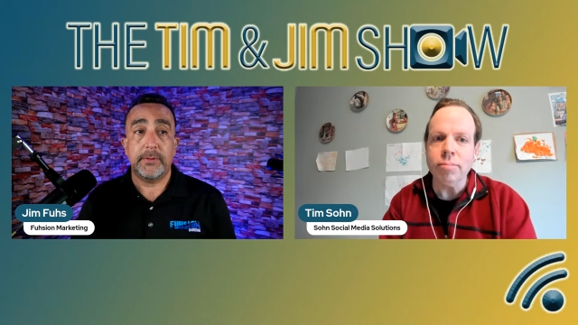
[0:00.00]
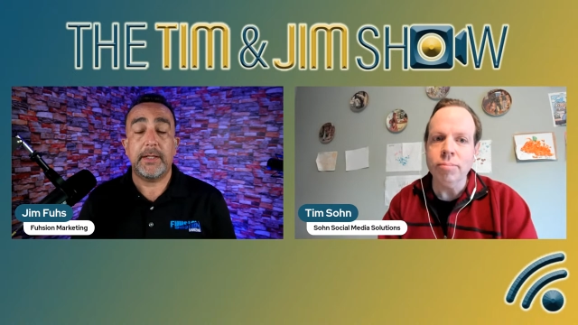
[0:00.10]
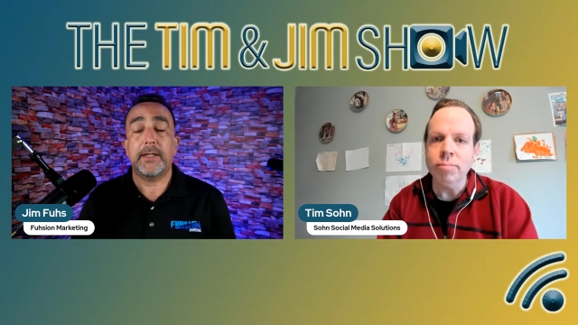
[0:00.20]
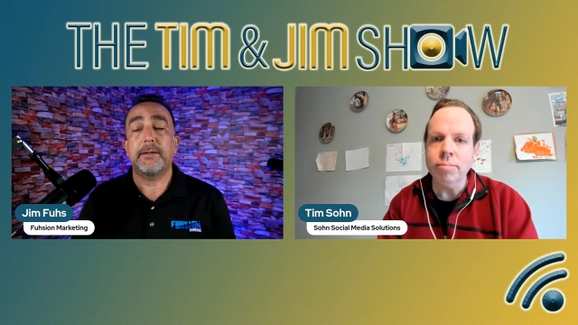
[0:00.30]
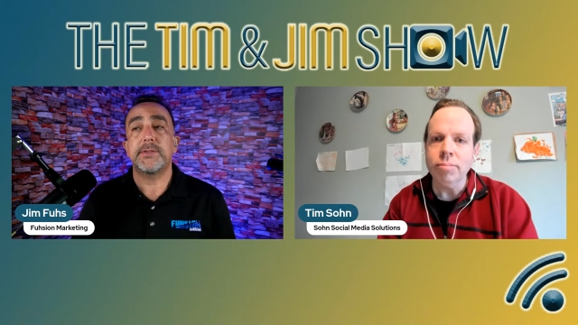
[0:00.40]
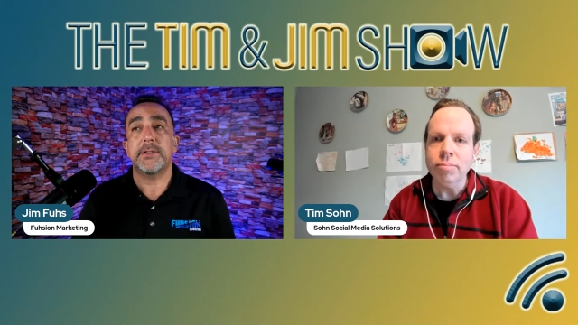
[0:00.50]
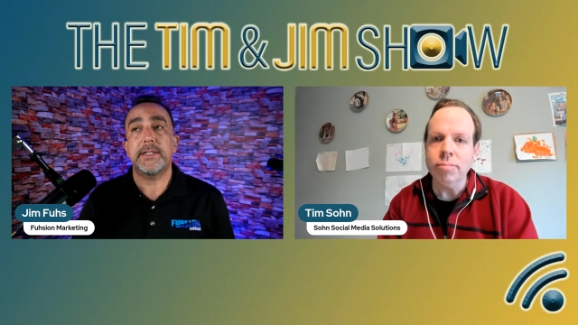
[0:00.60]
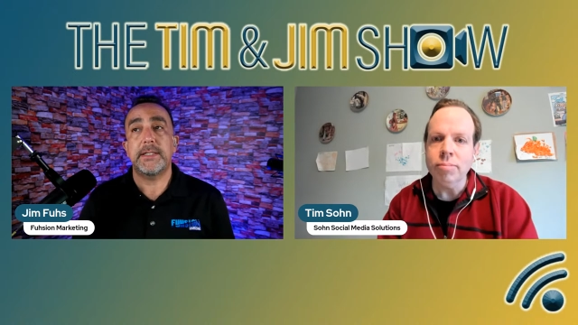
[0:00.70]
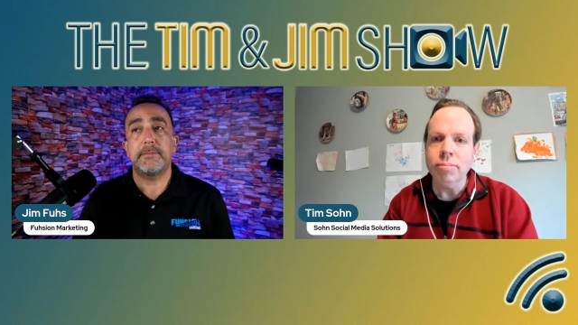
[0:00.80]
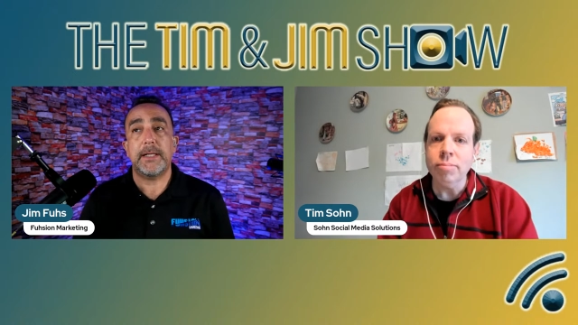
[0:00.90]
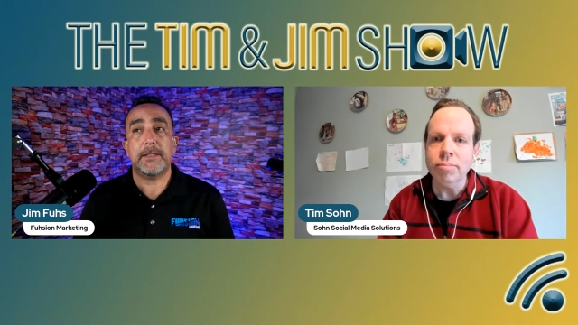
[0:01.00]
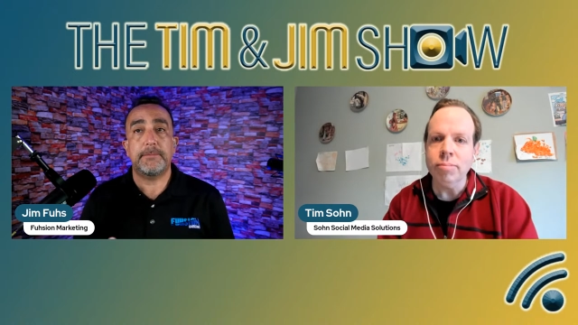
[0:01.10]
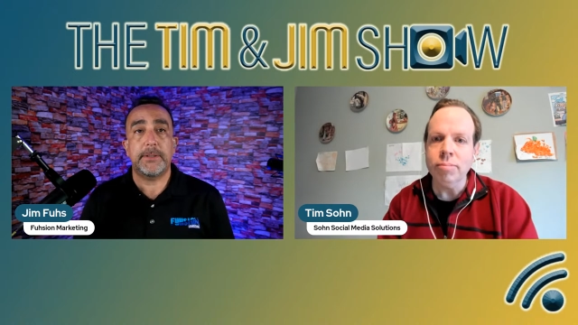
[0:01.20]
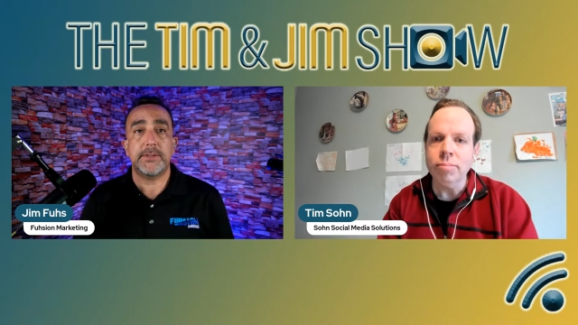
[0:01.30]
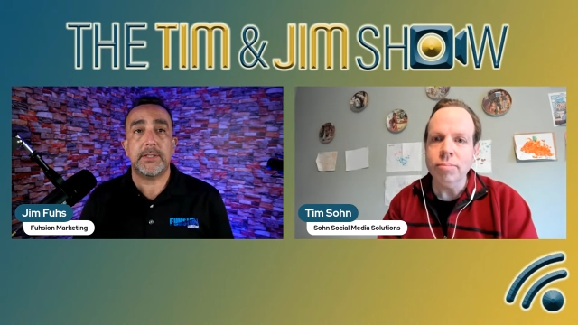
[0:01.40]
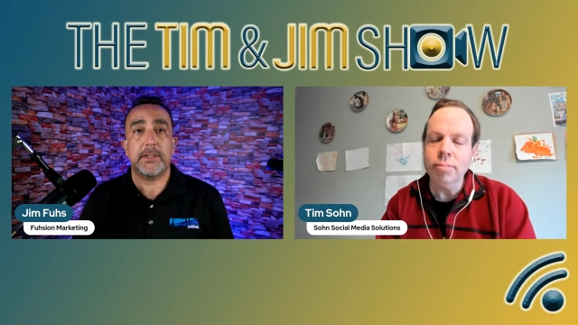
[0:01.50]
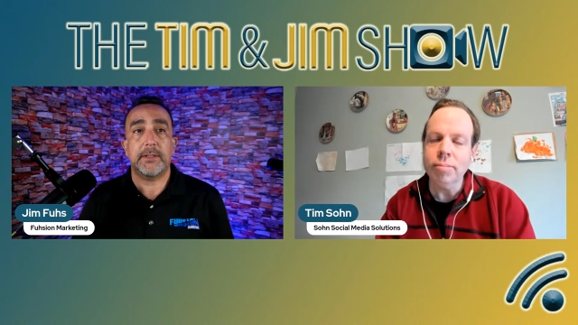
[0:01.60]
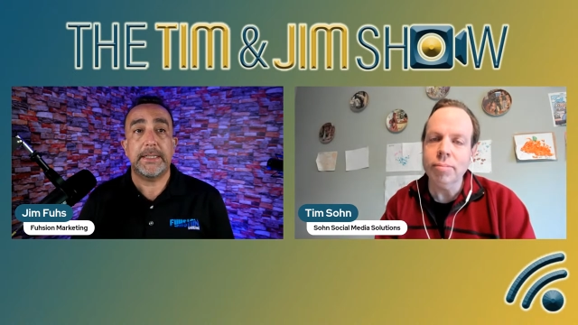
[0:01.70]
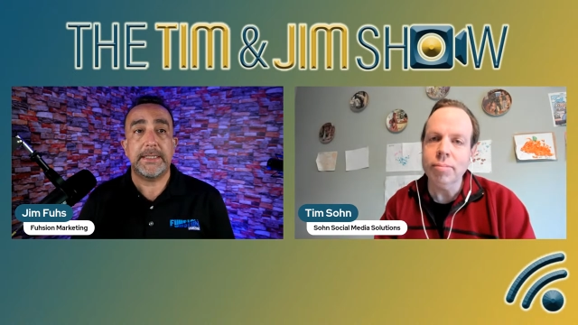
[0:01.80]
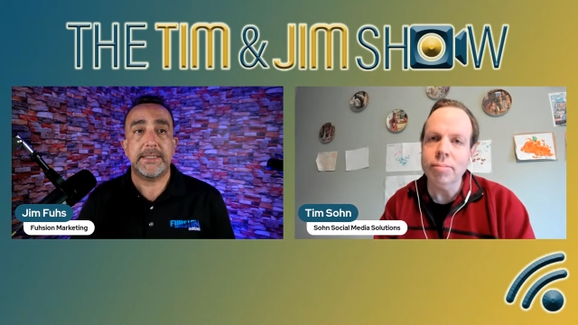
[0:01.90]
Speaker 1: Um, so I did make a post on
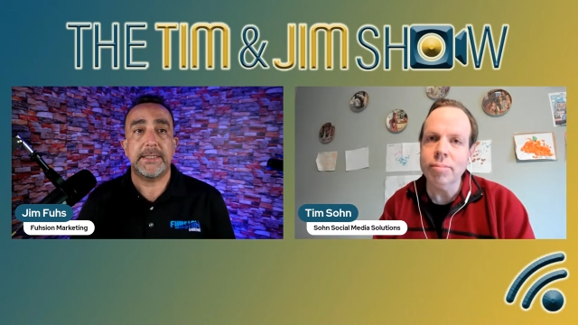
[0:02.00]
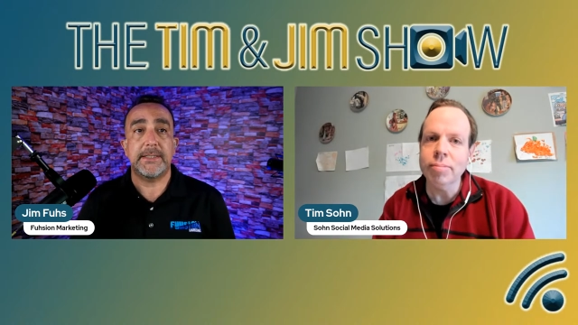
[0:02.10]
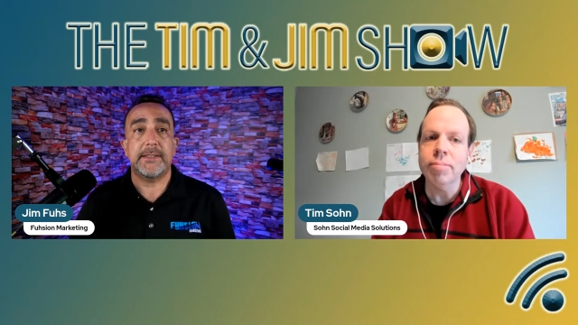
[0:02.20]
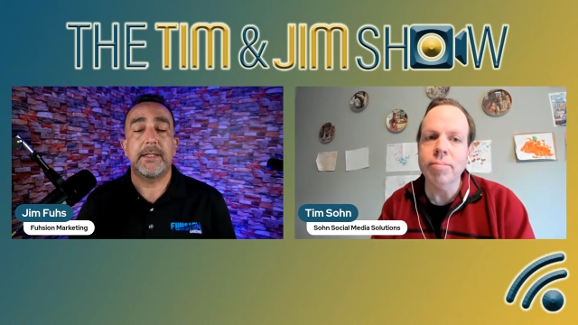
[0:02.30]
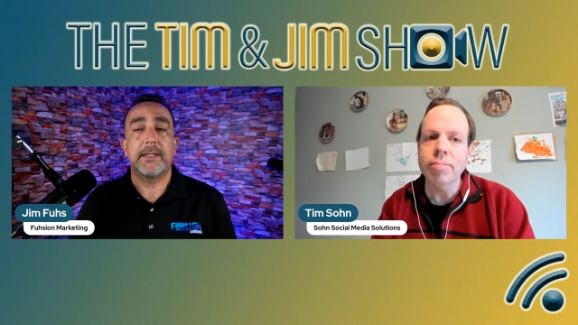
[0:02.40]
LinkedIn